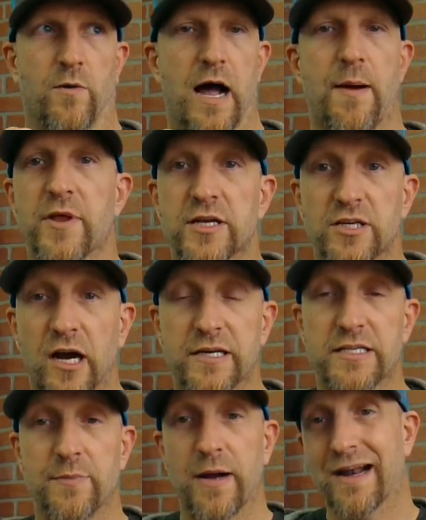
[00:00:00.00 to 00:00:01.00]
I'm going to
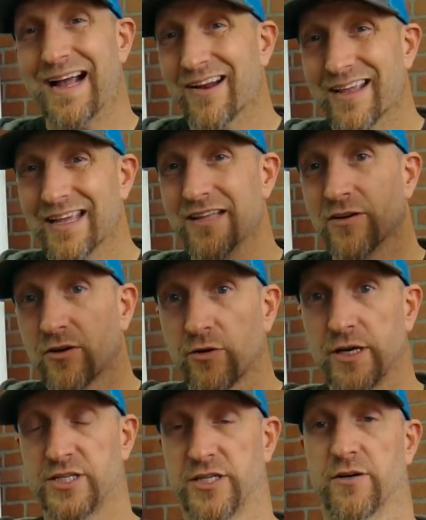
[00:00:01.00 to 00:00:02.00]
talk to you about how to
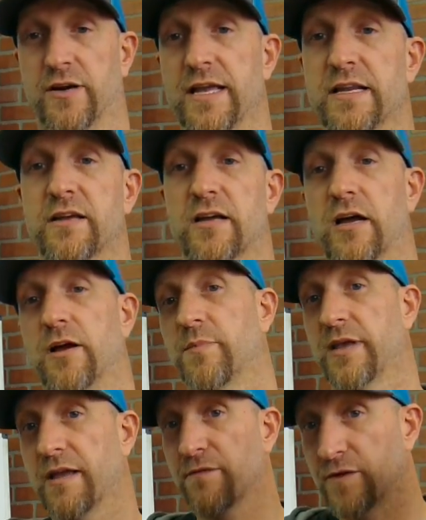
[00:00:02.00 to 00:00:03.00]
increase your
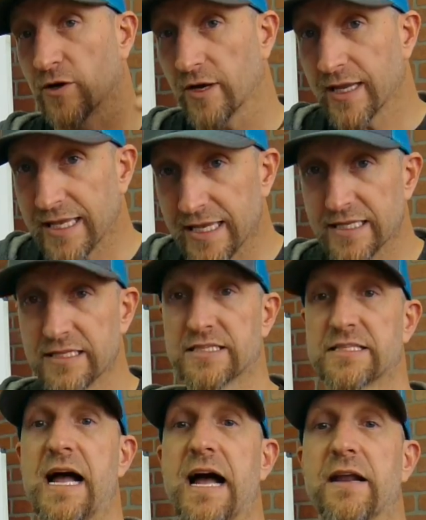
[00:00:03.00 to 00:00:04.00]
income if you're
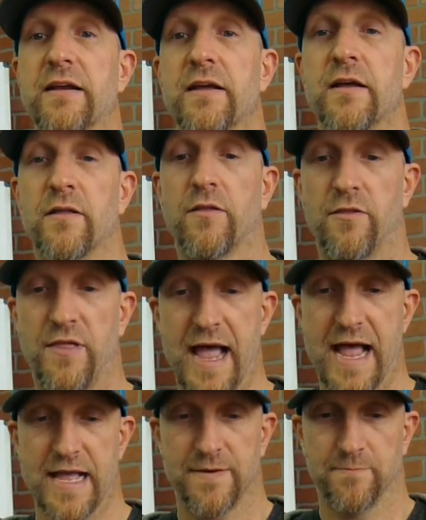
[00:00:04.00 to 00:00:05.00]
inside
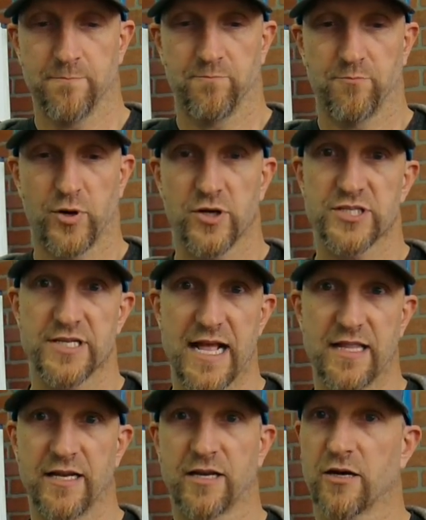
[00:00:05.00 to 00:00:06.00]
that
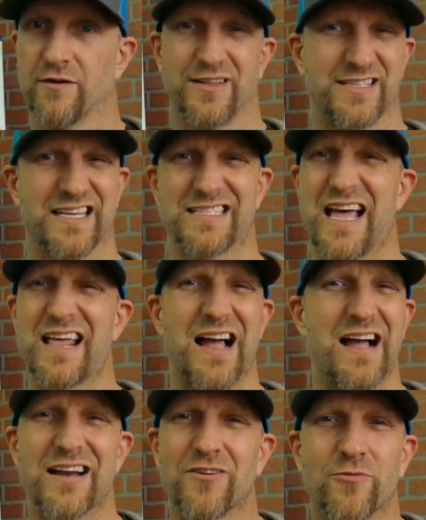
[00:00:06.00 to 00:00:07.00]
personality curve that says,
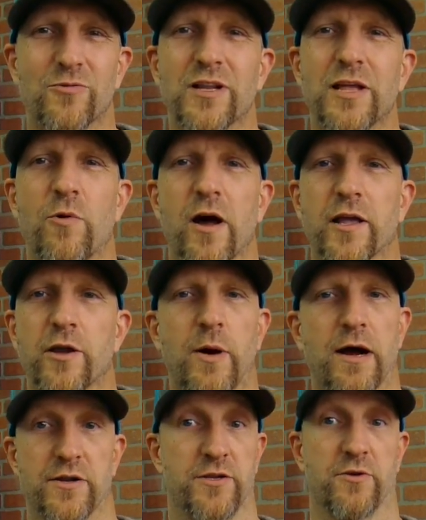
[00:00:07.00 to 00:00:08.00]
I don't really want to go
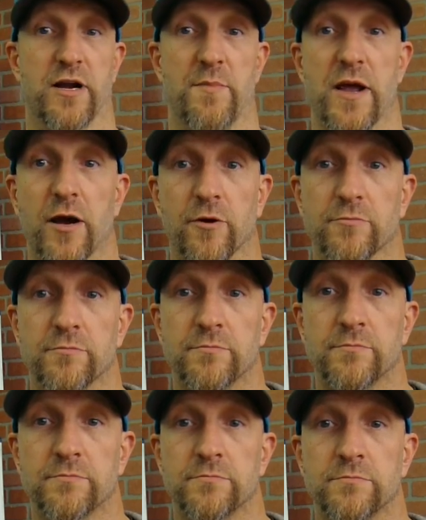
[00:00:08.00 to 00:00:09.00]
out and do it on my own.
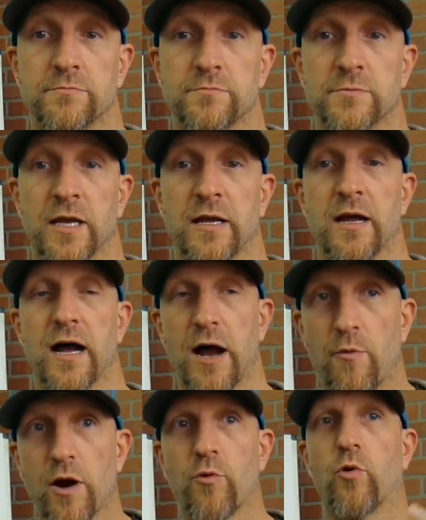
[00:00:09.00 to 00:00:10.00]

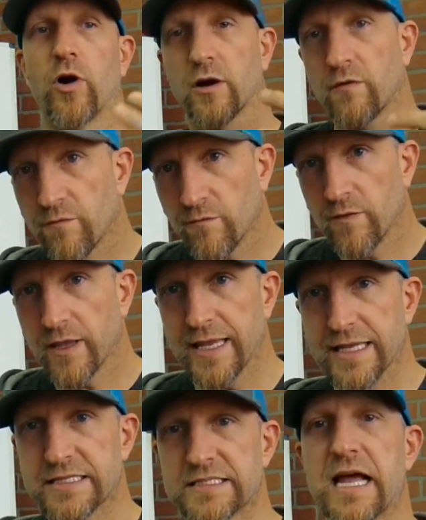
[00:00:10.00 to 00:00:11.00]
I want to work
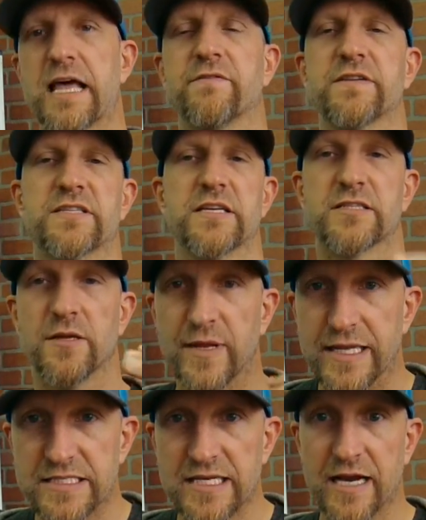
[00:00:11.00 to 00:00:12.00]
inside of a system,
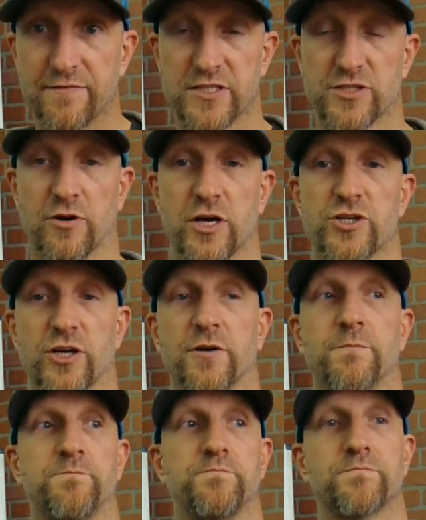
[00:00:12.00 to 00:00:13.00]
inside of a
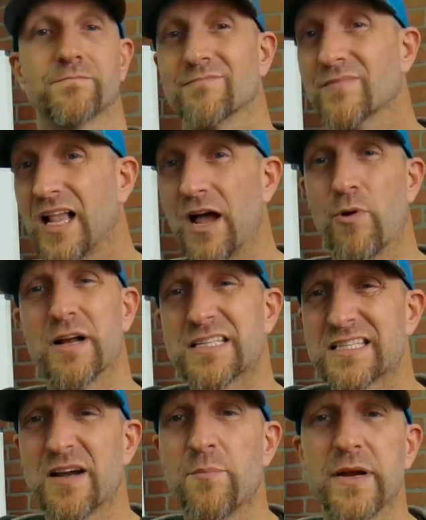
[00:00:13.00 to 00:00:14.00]
structure. I want
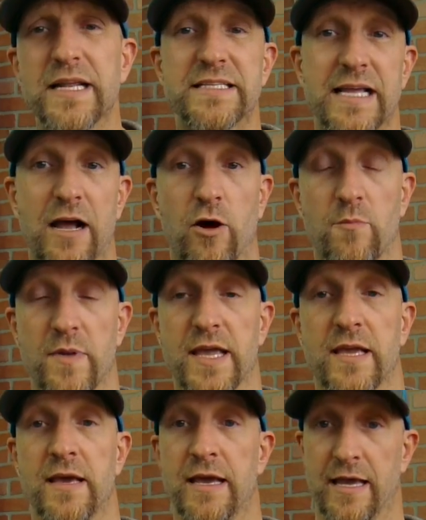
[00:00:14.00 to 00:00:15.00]
somebody to help
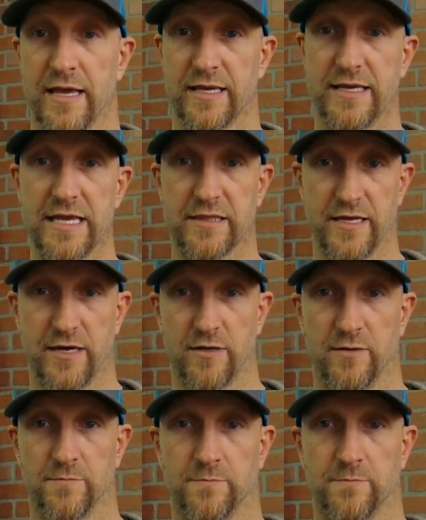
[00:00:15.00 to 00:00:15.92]
me get there.